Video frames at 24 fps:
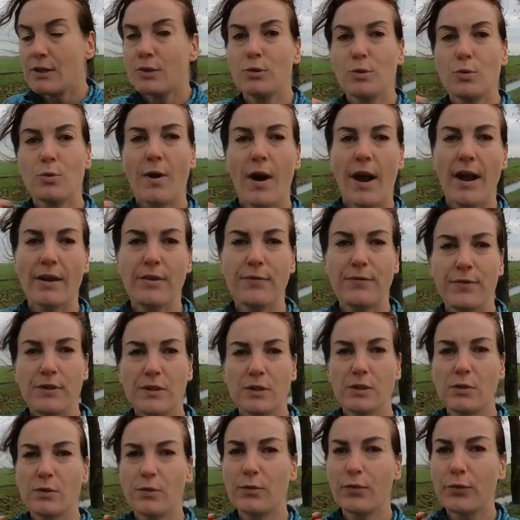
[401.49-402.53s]
Do I
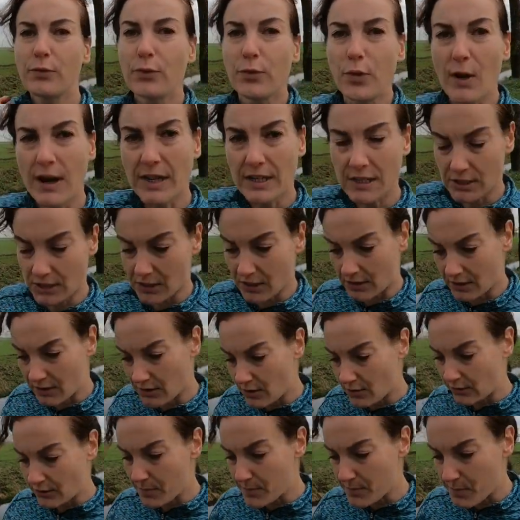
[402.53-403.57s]
feel
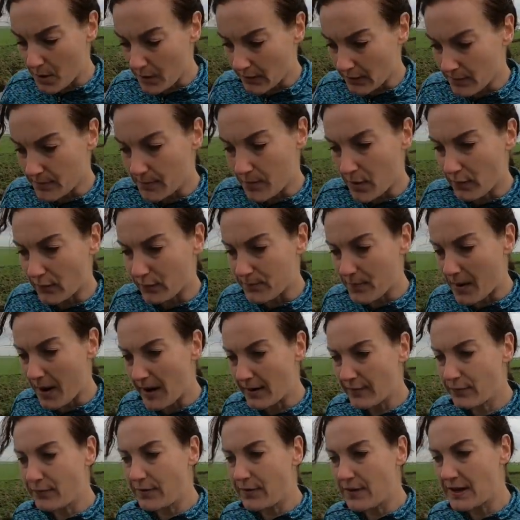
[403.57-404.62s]
friction on the bottom of
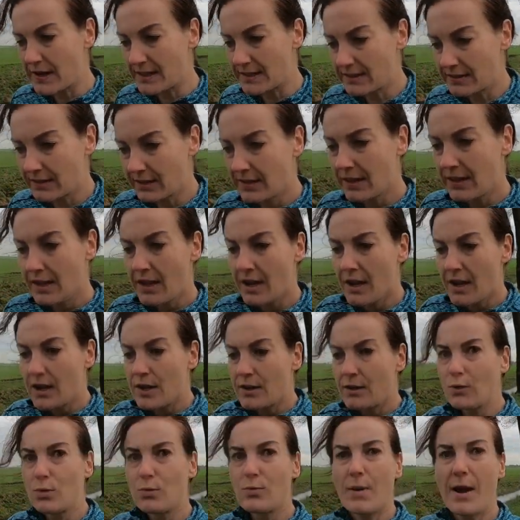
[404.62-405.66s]
my feet?
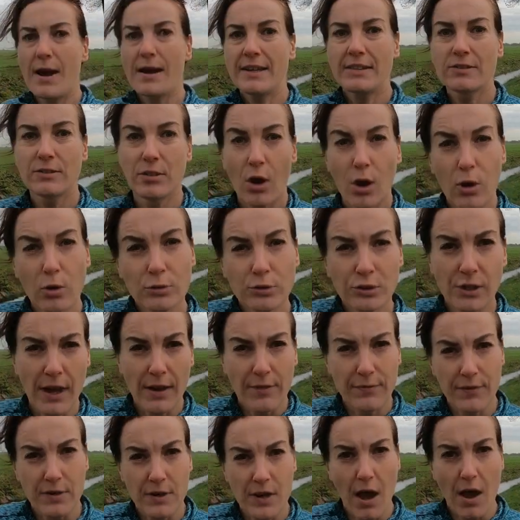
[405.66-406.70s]
Do my toes
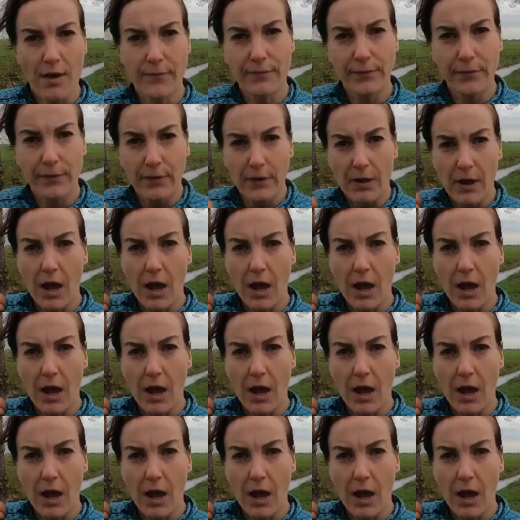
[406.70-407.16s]
have enough